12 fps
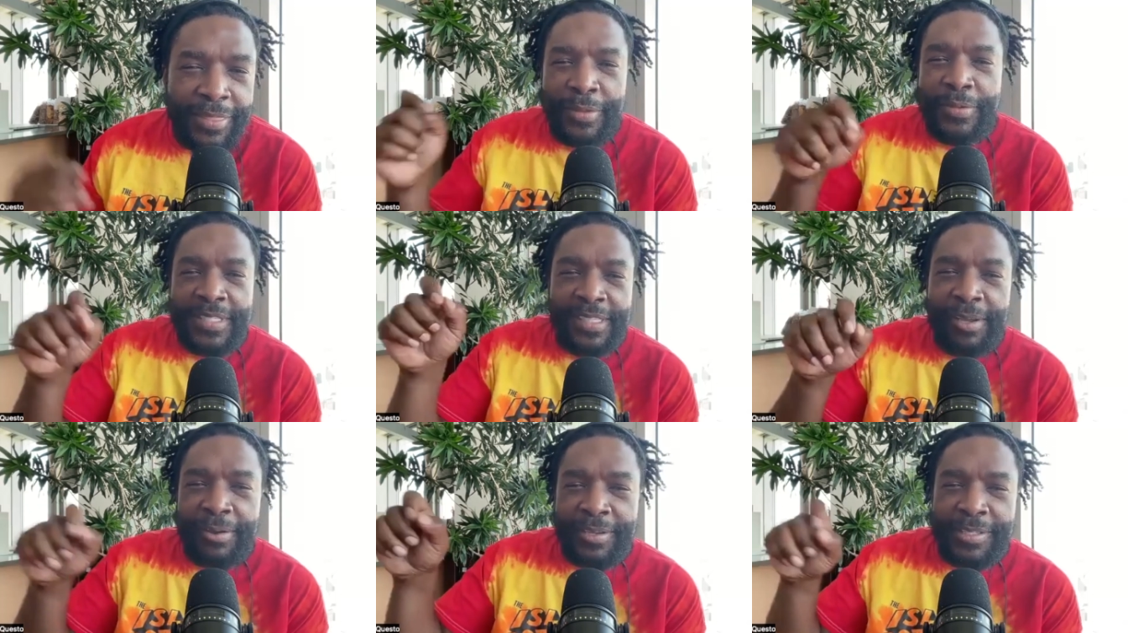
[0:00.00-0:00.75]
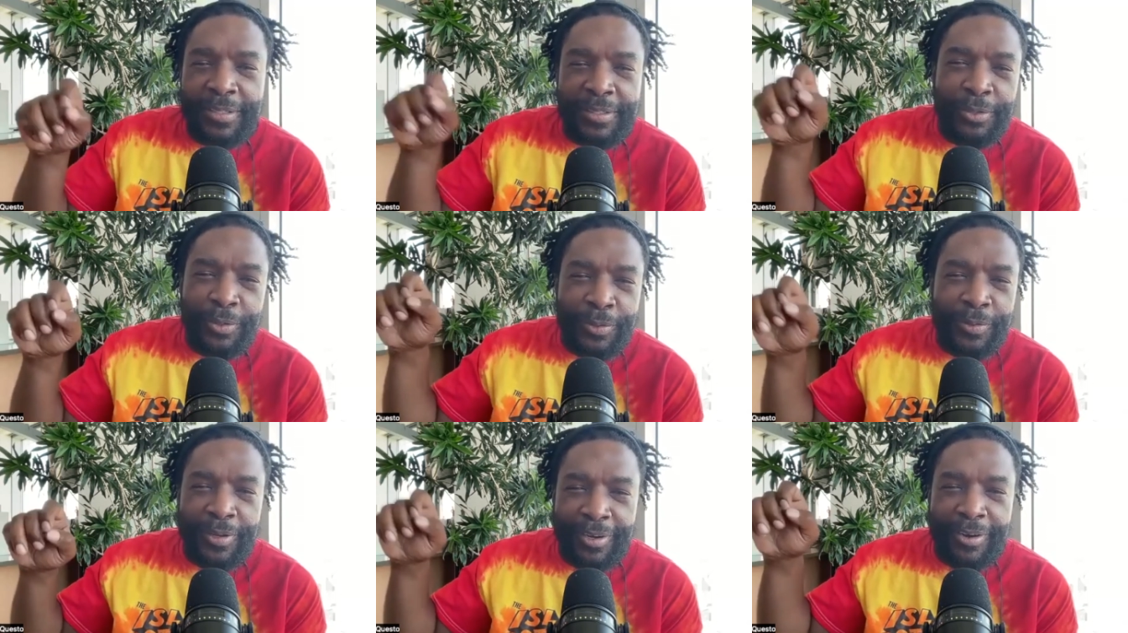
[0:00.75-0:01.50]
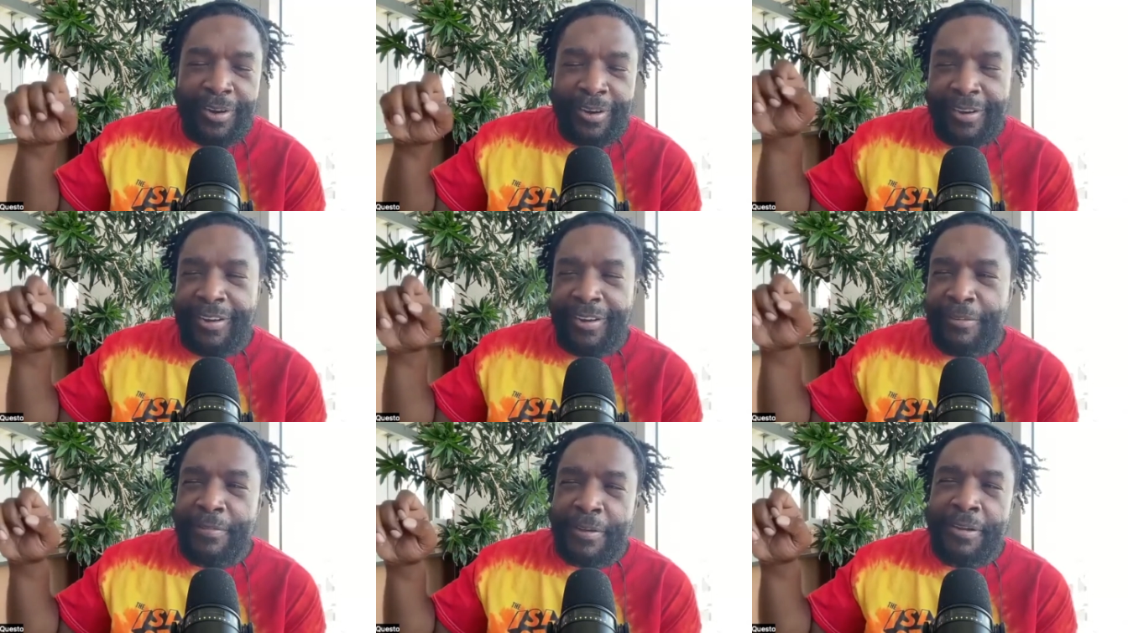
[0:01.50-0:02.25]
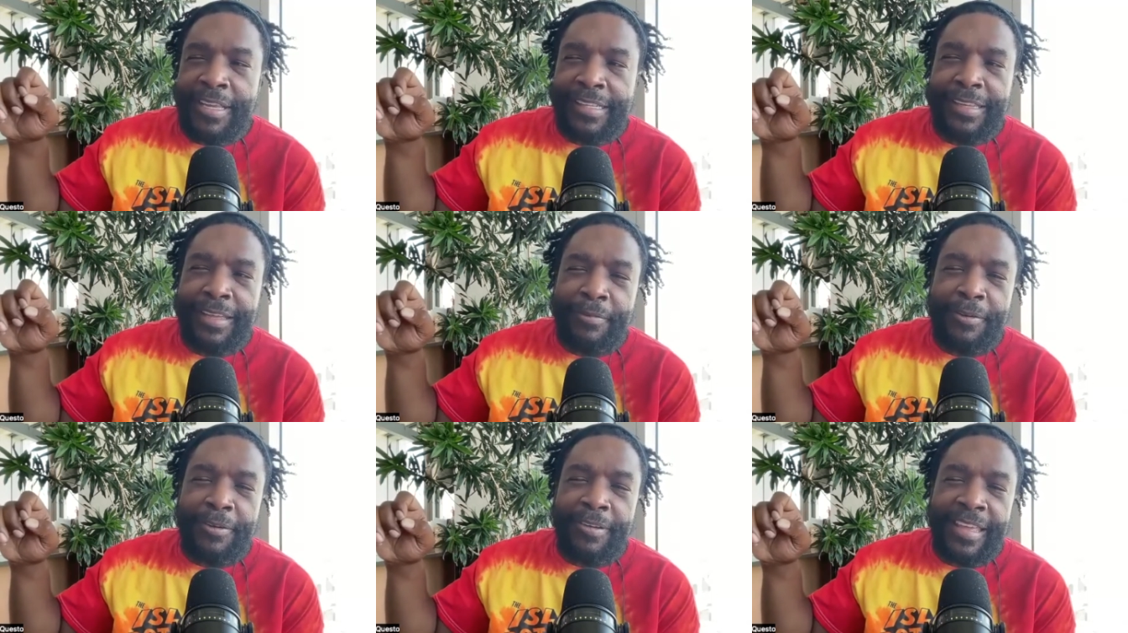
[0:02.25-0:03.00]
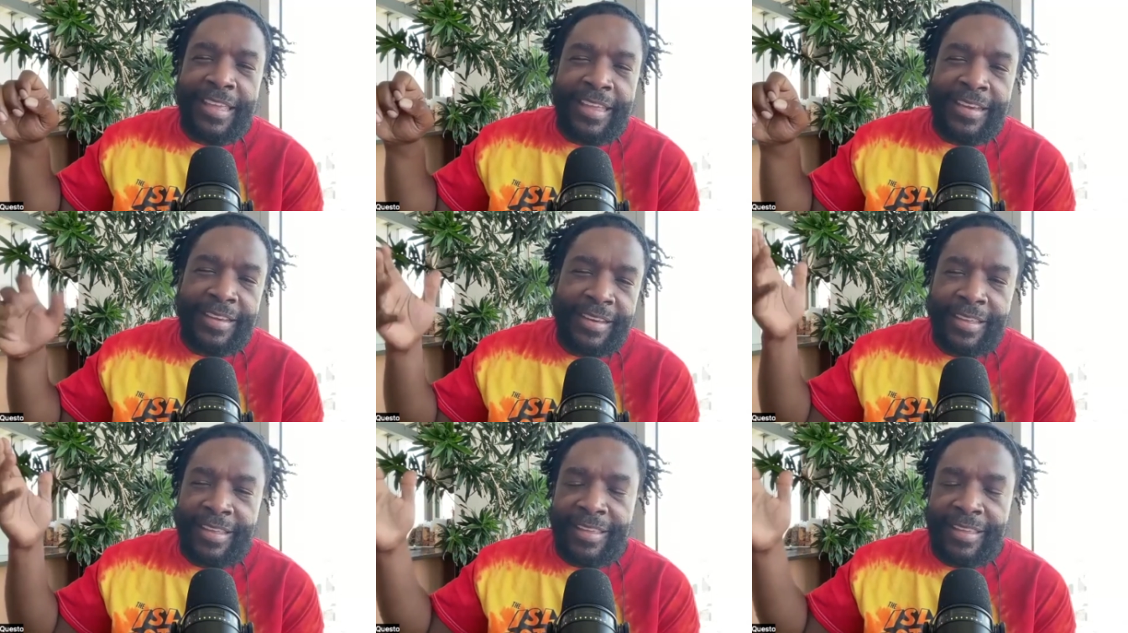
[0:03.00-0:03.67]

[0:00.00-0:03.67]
Those I, lyrics are little are are very clever, and